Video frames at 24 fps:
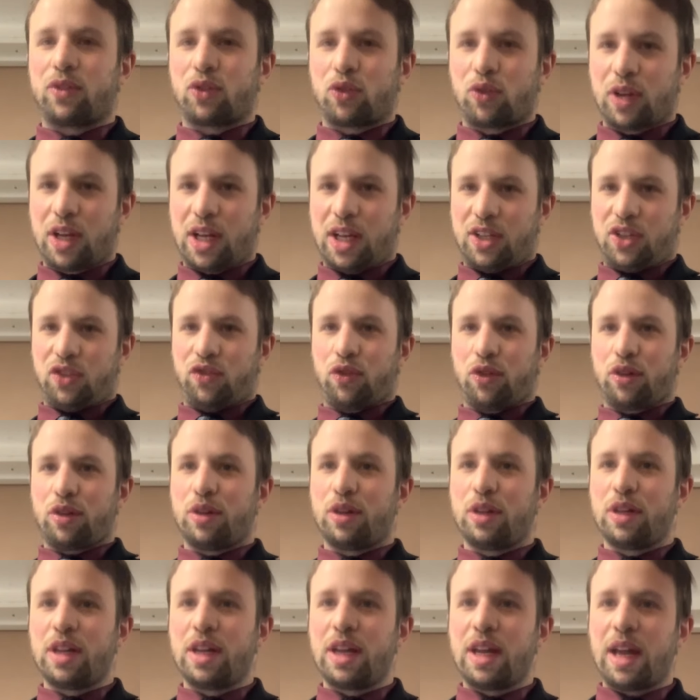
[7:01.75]
transfer
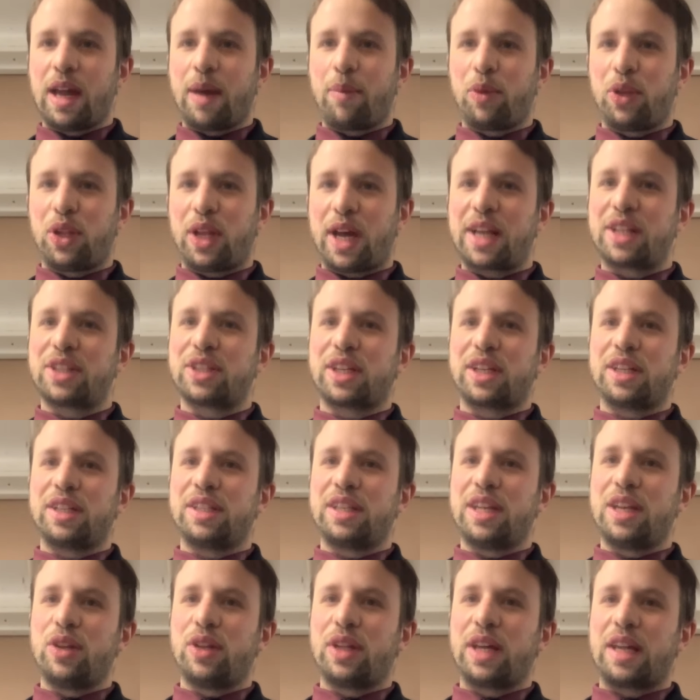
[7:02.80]
and would like to
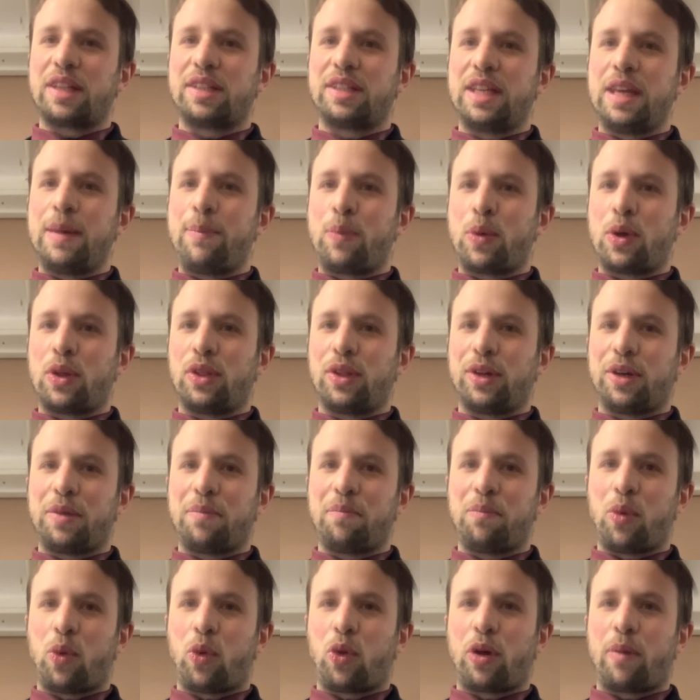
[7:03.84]
continue to get deeper and learn
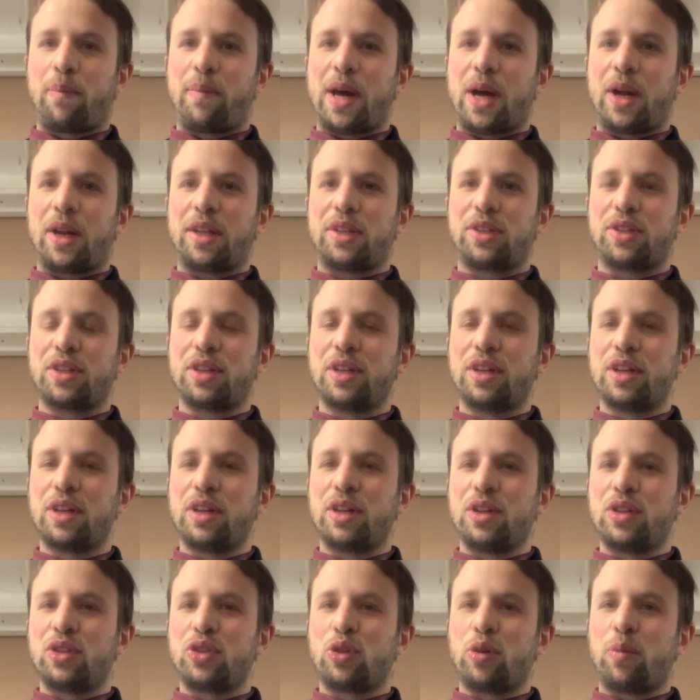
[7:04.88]
more about it
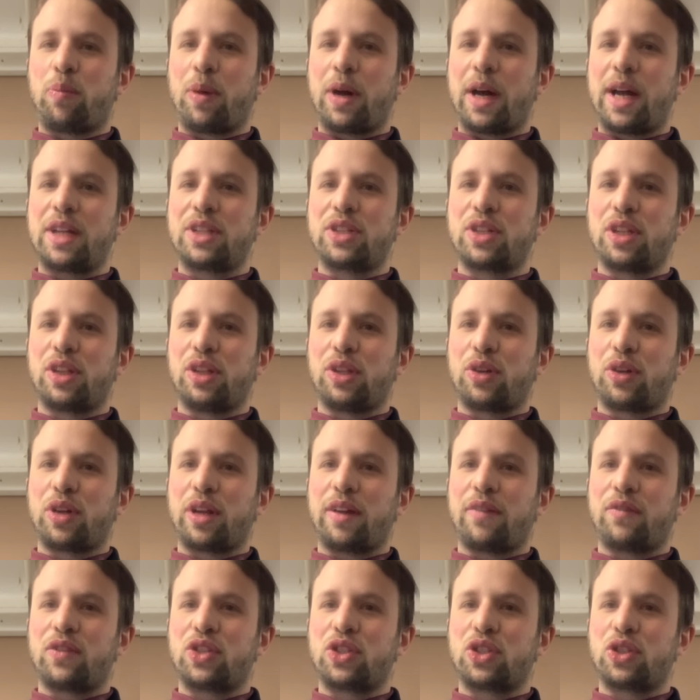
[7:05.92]
to apply it to the
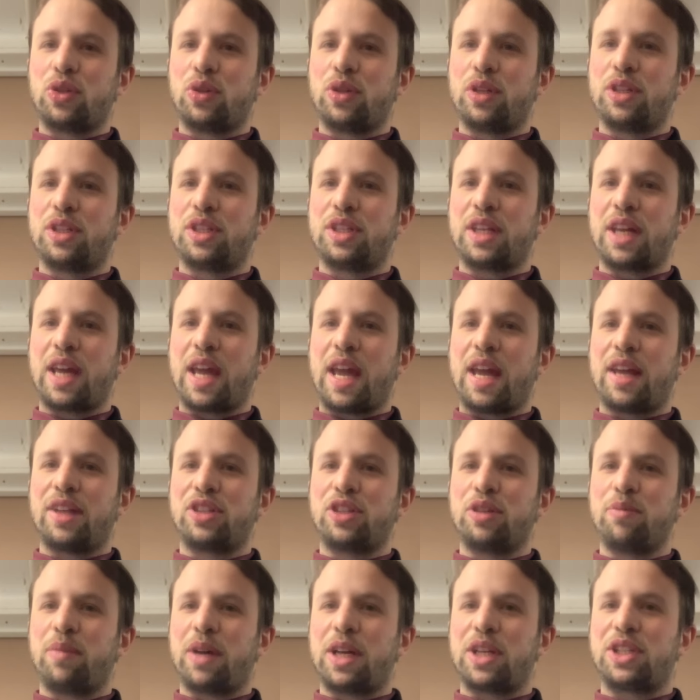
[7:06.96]
learning of the students and
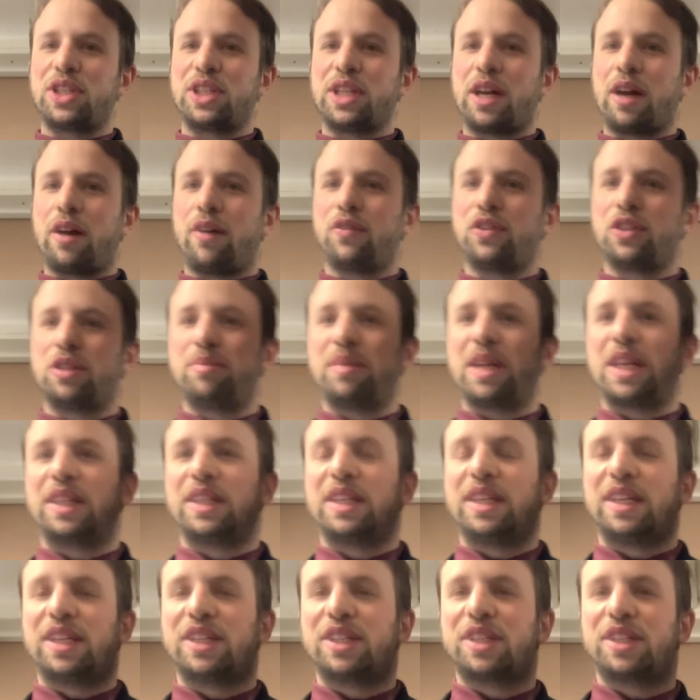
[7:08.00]
to myself to make
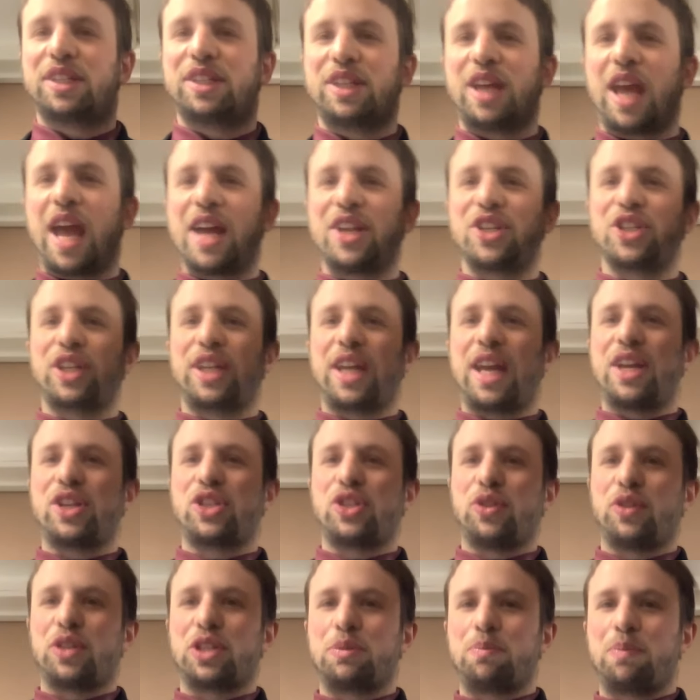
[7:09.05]
the
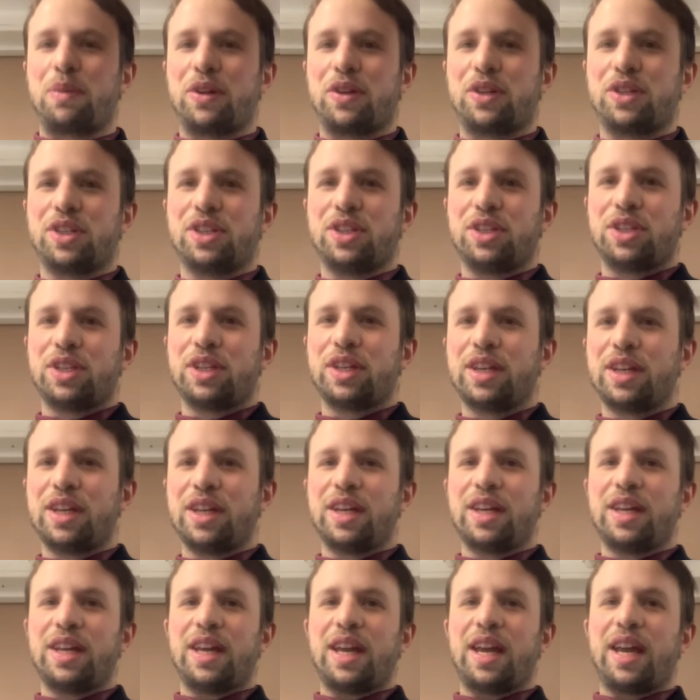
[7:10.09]
educational experiences
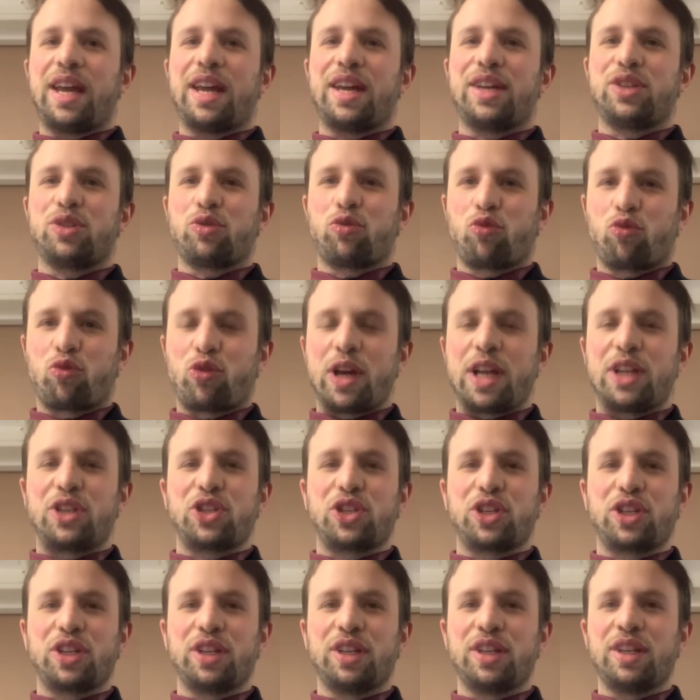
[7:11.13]
as
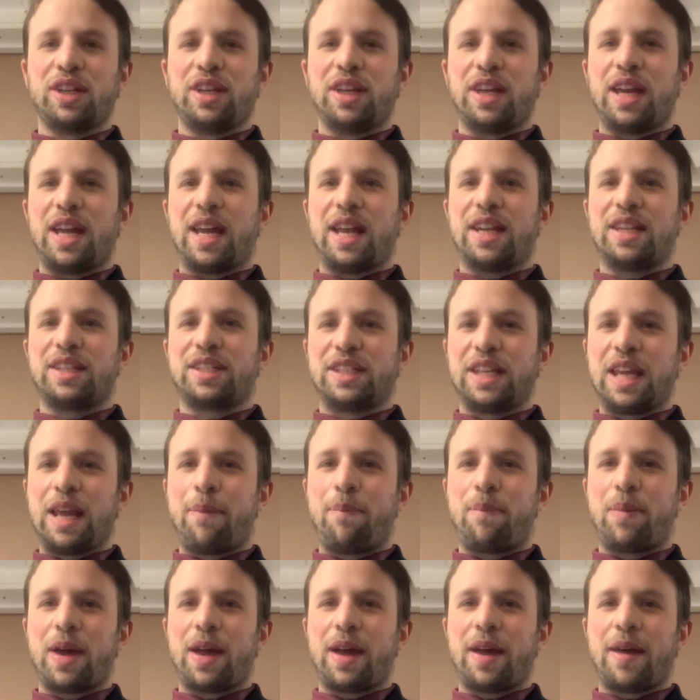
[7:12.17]
rich and as
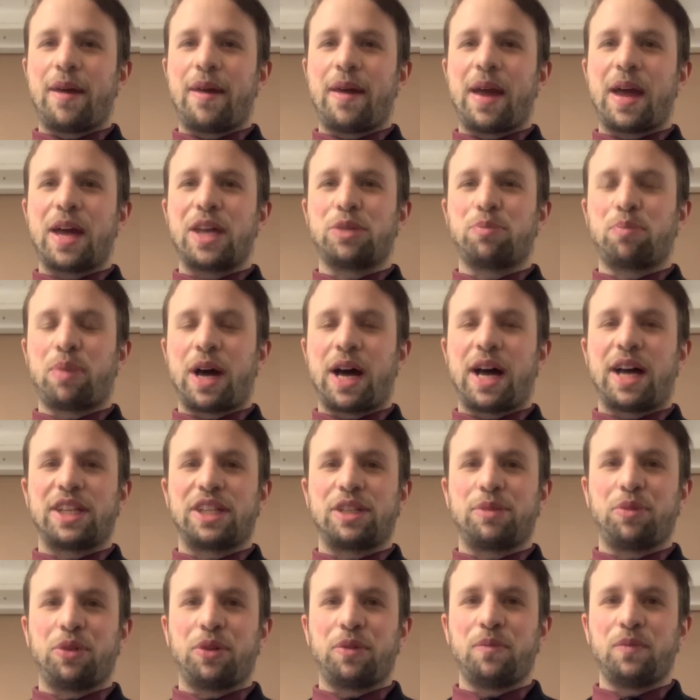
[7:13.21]
deep as
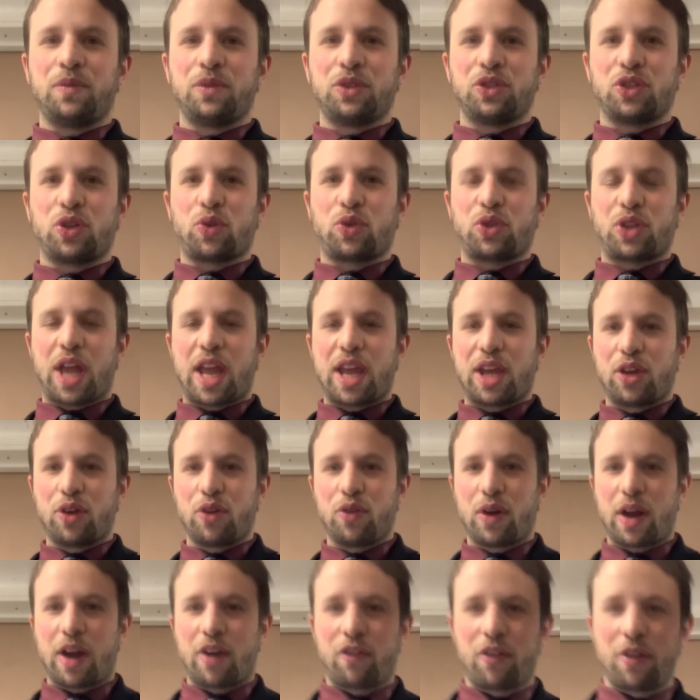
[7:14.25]
possible. So thank
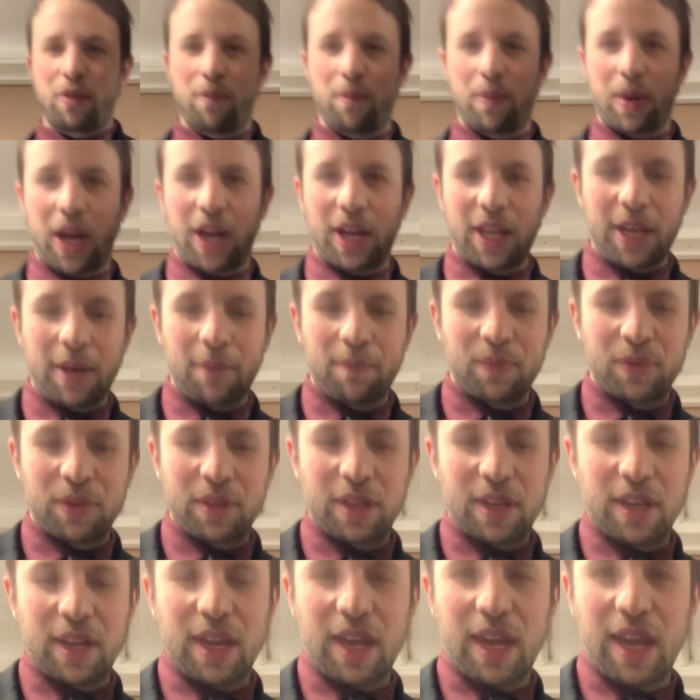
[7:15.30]
you, everybody,
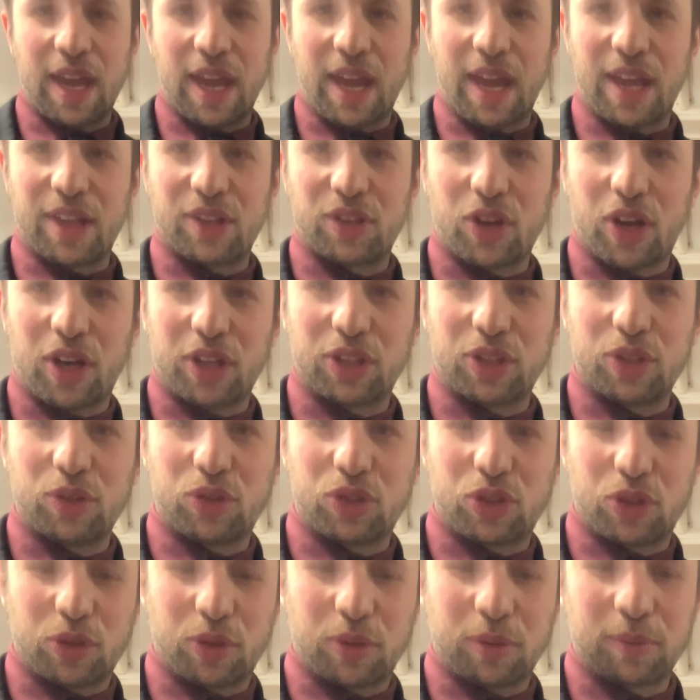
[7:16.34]
and talk to you
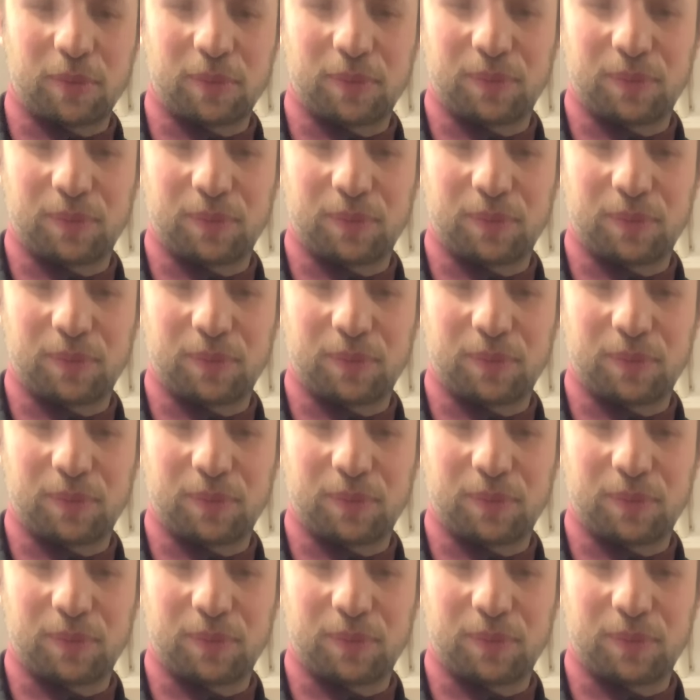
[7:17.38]
soon.